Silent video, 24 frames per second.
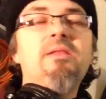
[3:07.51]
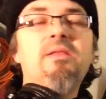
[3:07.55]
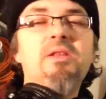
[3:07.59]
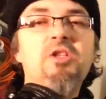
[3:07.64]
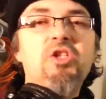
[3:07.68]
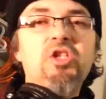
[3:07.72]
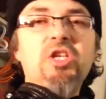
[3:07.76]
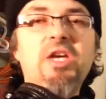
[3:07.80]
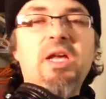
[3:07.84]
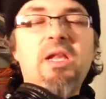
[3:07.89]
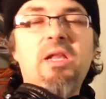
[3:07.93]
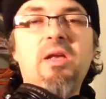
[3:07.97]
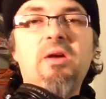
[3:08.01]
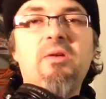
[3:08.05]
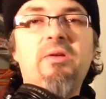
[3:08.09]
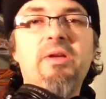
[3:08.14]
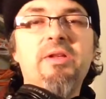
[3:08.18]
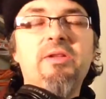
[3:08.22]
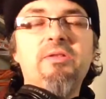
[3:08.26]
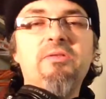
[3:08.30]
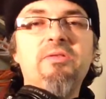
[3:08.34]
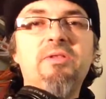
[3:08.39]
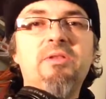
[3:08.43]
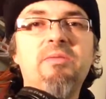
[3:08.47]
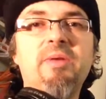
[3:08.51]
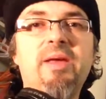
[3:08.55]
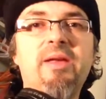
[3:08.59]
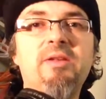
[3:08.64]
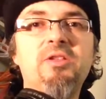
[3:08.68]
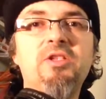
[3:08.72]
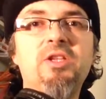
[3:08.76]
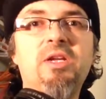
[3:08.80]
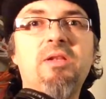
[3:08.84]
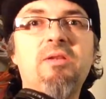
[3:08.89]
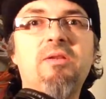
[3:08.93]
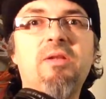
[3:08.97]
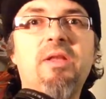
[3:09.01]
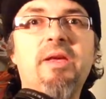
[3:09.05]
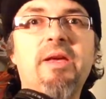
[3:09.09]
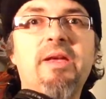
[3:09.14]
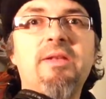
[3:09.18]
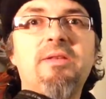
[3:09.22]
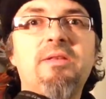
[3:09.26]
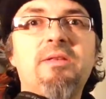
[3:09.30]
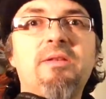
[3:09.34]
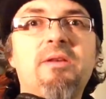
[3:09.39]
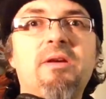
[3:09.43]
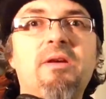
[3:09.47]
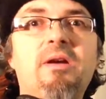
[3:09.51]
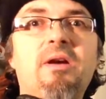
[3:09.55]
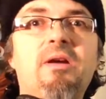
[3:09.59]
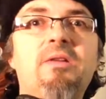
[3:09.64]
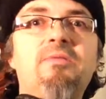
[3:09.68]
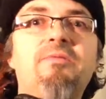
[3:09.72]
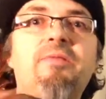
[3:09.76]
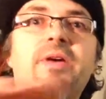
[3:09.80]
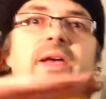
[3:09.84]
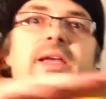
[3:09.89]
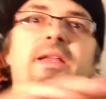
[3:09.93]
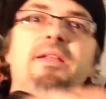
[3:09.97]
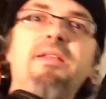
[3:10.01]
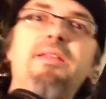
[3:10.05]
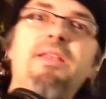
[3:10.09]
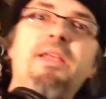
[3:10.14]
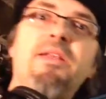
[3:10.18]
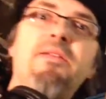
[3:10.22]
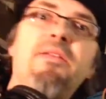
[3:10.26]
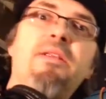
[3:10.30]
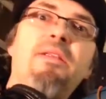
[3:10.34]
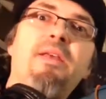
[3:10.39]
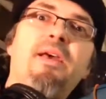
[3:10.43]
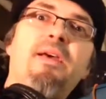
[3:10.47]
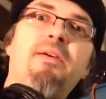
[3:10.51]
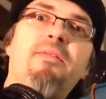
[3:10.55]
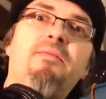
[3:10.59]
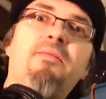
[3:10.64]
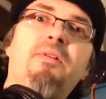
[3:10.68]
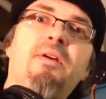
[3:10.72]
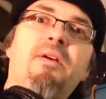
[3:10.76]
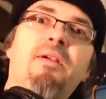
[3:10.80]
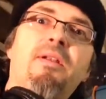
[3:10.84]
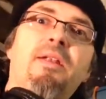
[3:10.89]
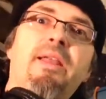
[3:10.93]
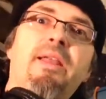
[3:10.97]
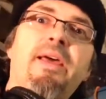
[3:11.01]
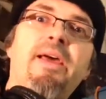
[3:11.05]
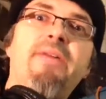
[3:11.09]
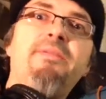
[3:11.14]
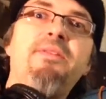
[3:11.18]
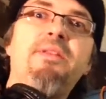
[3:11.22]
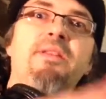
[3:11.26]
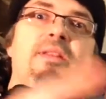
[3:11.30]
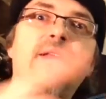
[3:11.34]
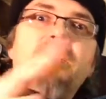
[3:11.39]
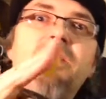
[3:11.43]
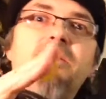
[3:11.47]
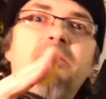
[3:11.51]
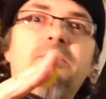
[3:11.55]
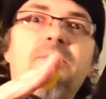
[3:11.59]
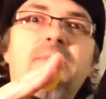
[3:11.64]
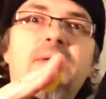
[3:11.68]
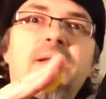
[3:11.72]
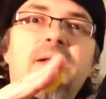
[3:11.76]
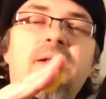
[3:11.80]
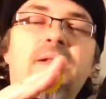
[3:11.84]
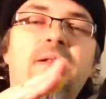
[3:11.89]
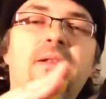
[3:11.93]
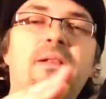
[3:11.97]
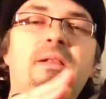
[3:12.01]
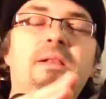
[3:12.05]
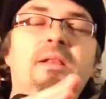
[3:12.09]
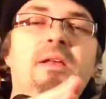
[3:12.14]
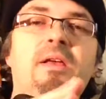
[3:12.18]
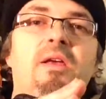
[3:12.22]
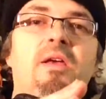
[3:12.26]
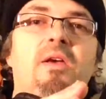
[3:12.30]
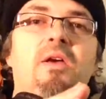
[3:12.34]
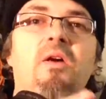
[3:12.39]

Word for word: the cello and do some cello lines hard right and then have hard left and then in the middle.